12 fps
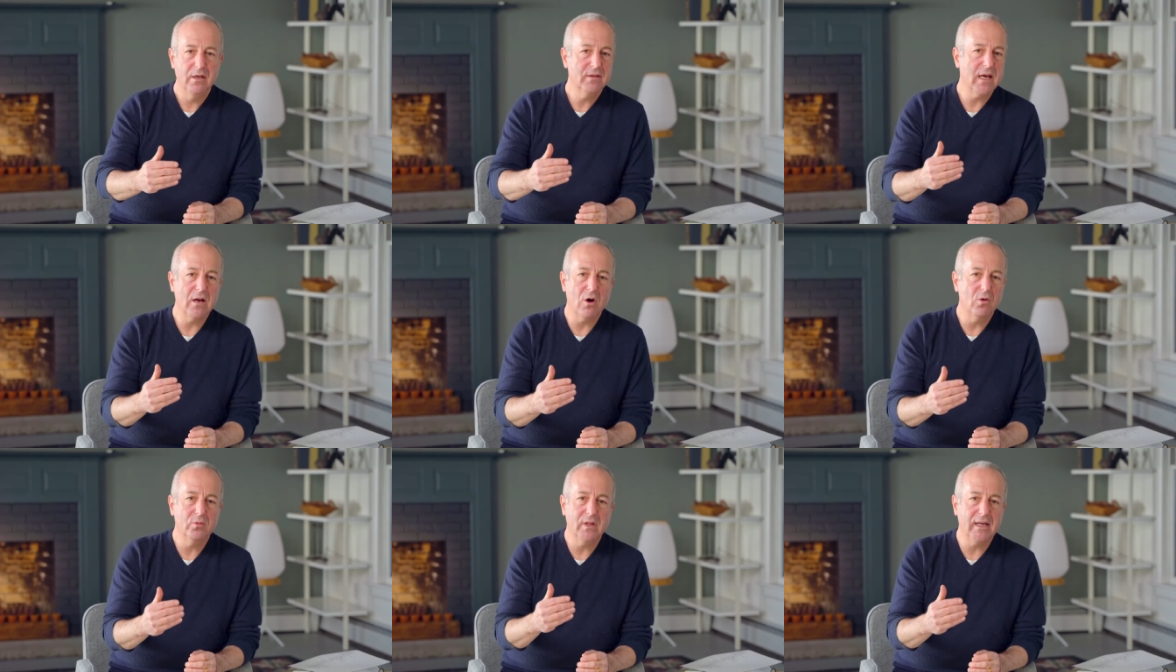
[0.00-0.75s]
that
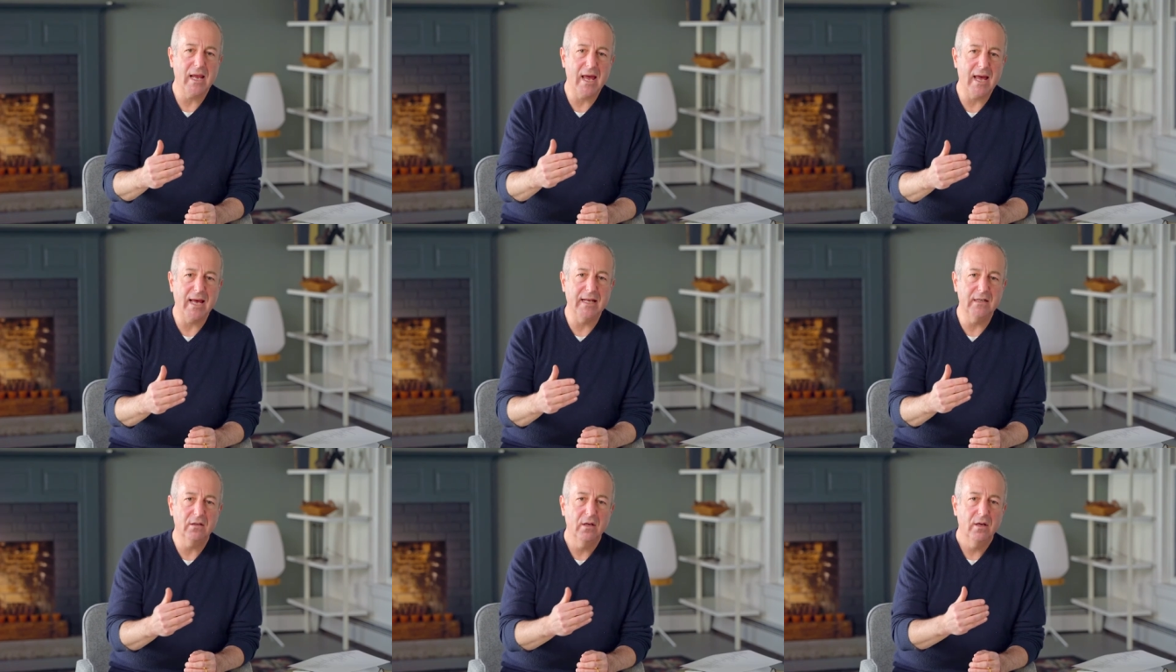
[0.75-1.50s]
only
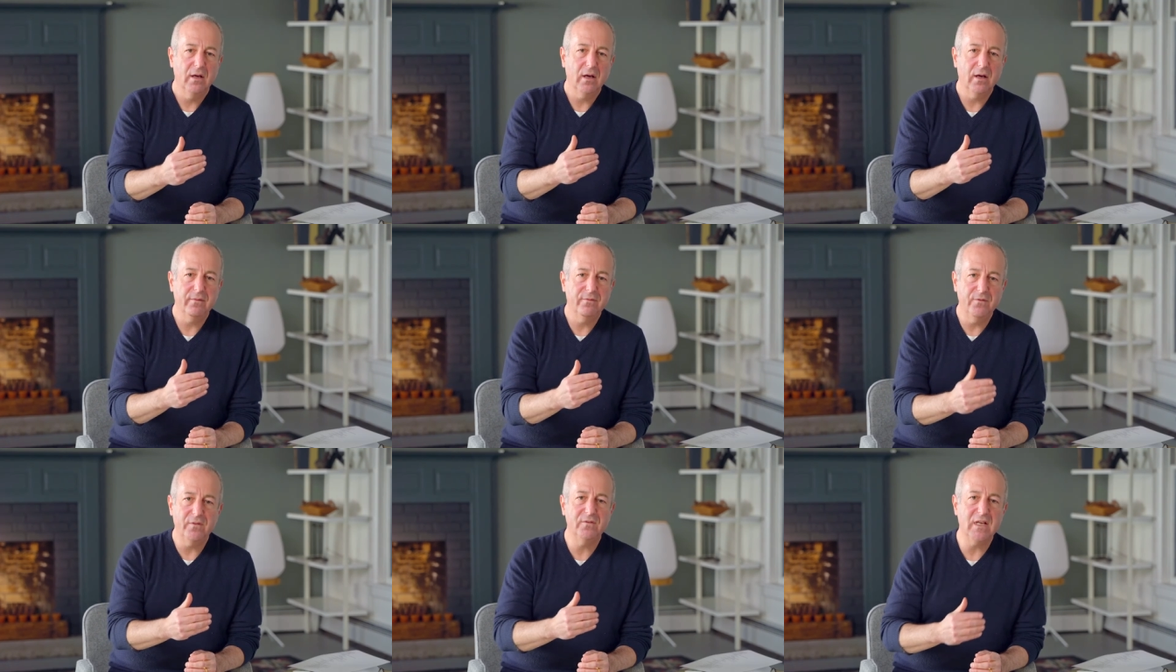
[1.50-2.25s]
had uh,
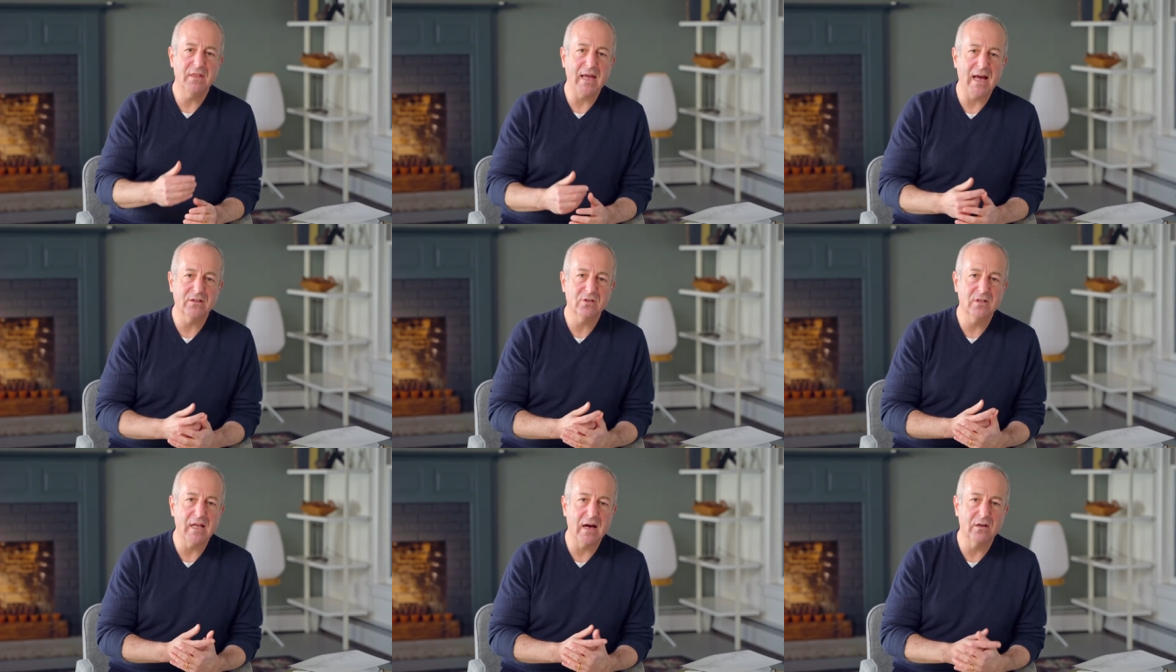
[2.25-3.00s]

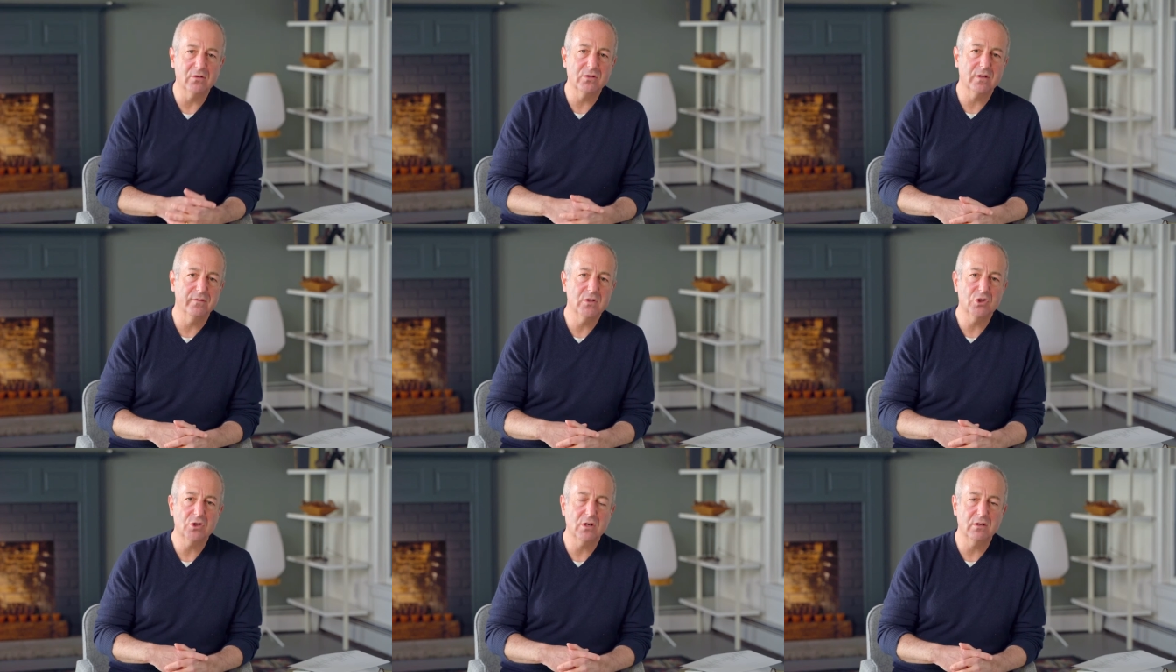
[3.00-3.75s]
$50,000 of
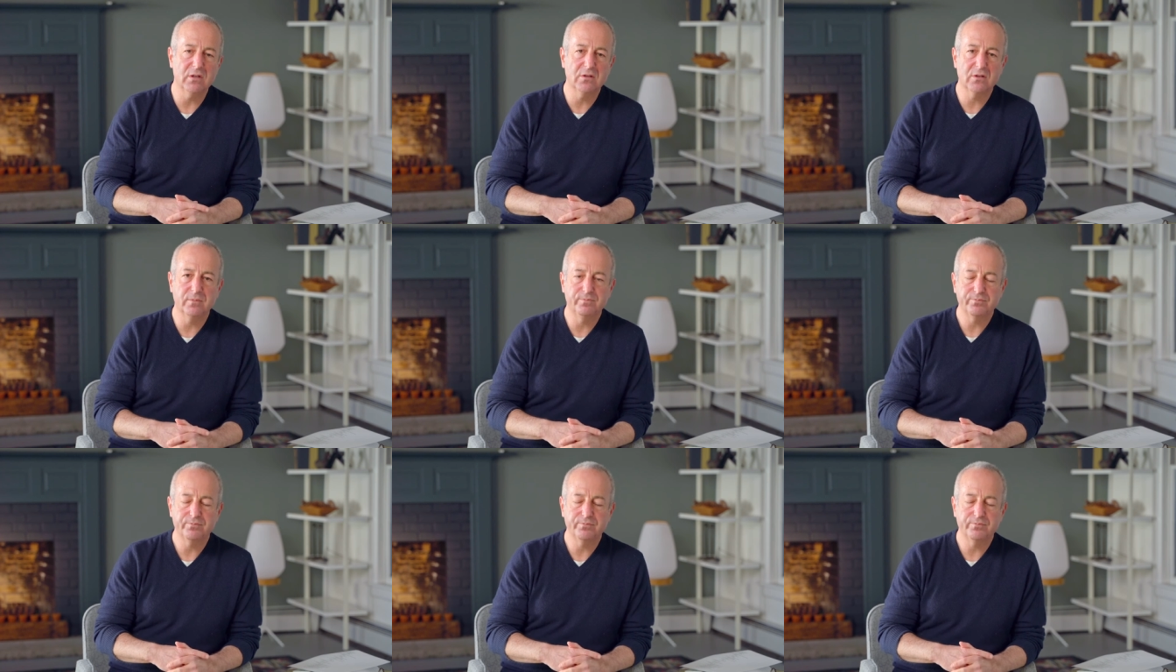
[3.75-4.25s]
insurance.